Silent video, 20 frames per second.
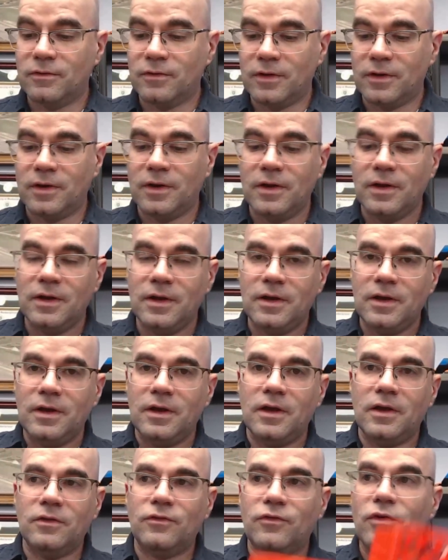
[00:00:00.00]
And
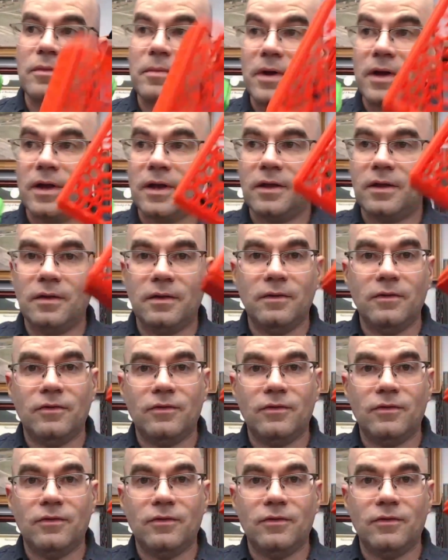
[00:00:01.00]
it's for my